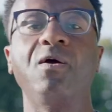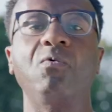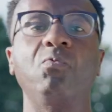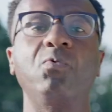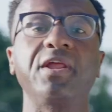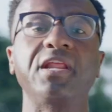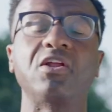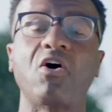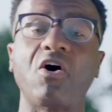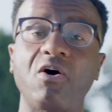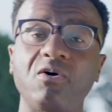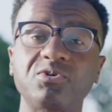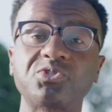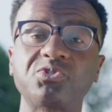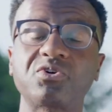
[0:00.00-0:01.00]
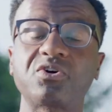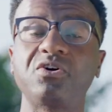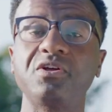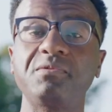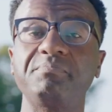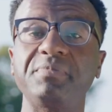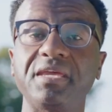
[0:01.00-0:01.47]
What it also
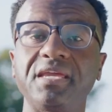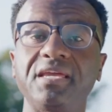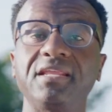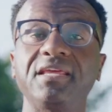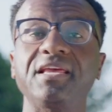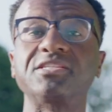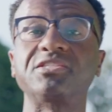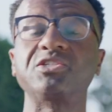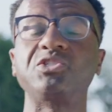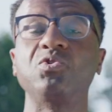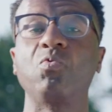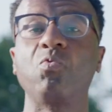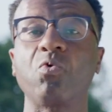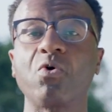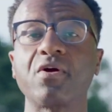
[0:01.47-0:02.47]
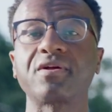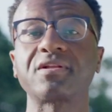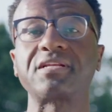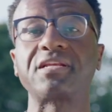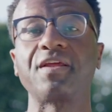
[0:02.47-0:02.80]
could mean is that you work